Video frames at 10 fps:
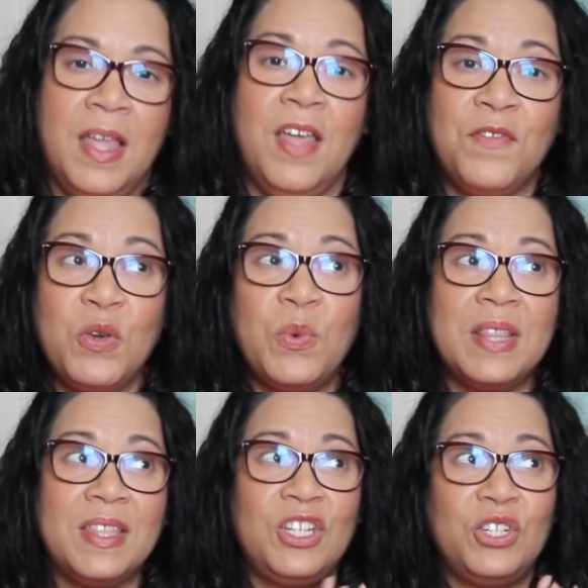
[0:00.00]
If you
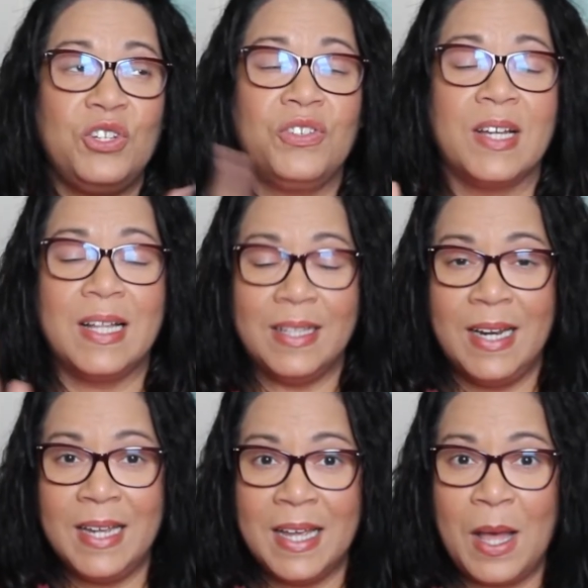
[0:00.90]
want the children
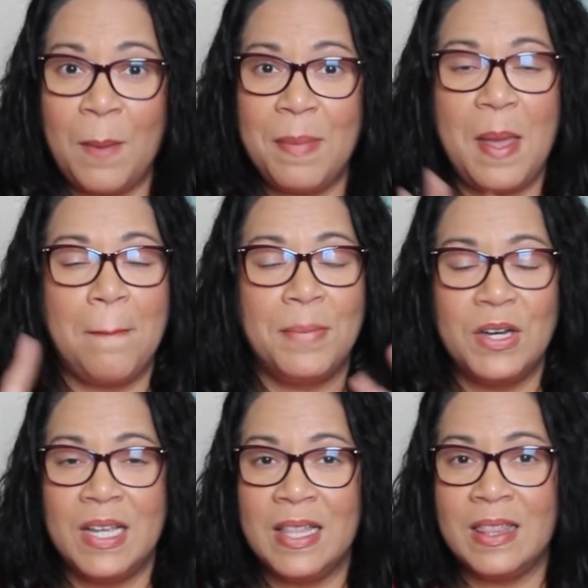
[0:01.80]
cleaning up and
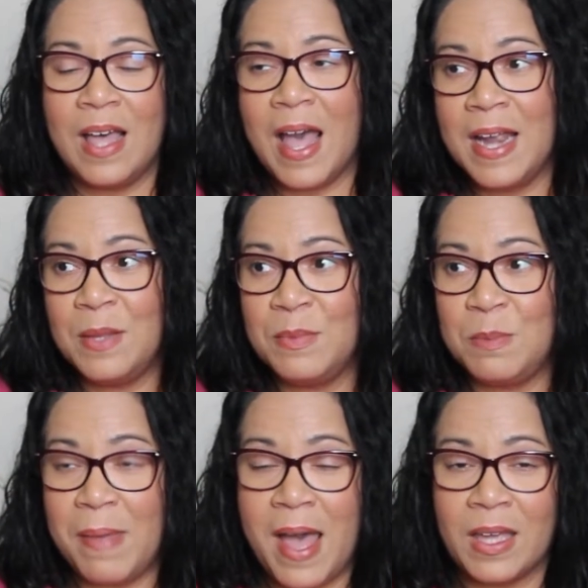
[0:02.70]
putting the items
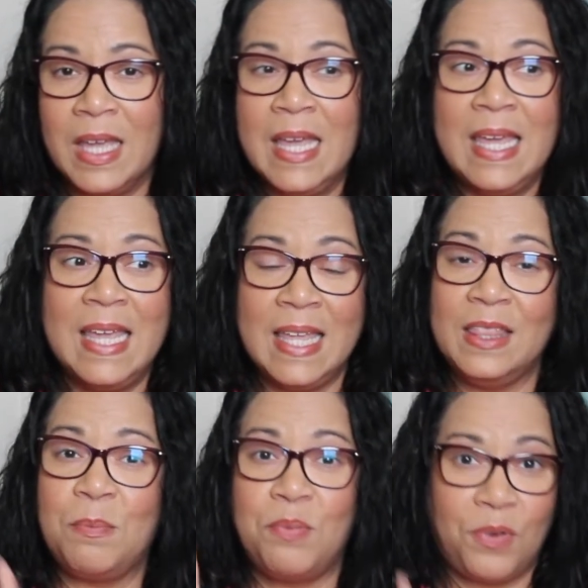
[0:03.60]
back
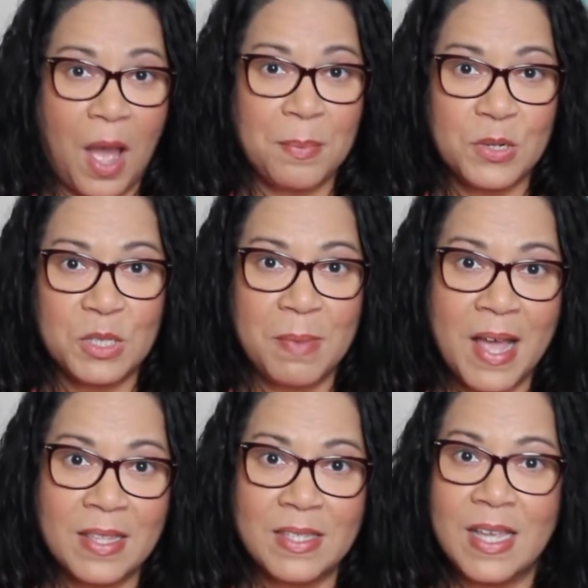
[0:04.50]
in the proper
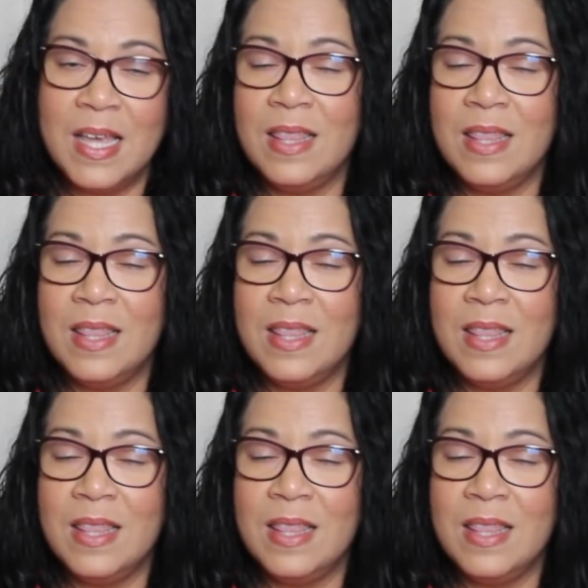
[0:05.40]
spots,